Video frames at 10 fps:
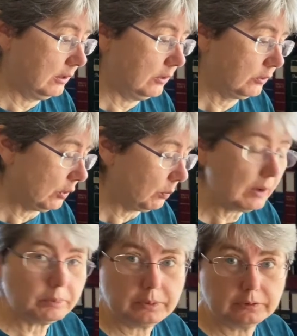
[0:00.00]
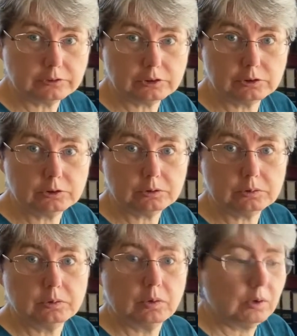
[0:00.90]
So what we'll do
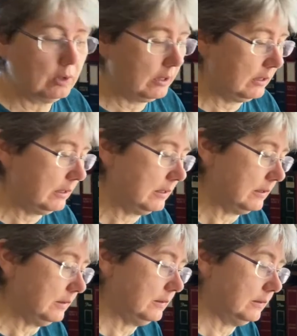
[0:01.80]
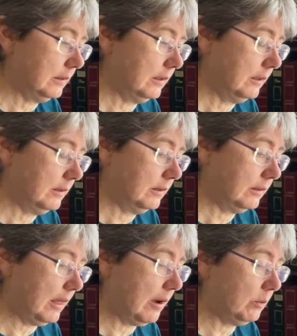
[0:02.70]
is
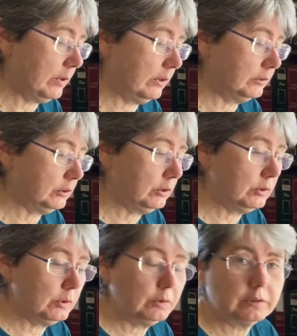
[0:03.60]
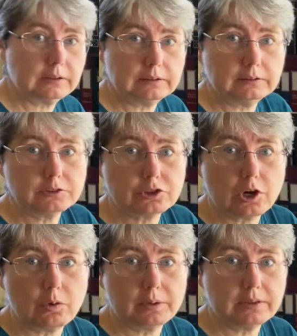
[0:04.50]
that we'll do the little
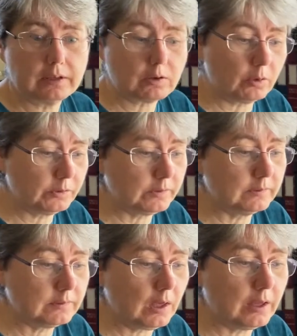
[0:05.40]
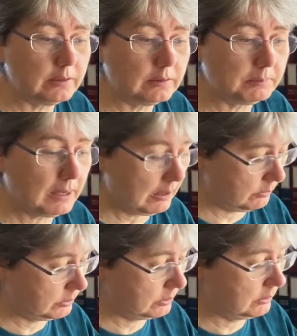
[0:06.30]
Joey that goes inside the
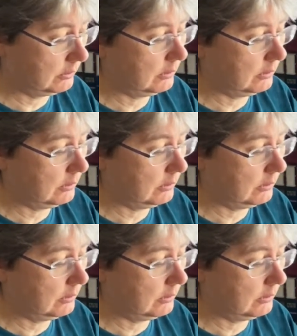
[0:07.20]
pouch.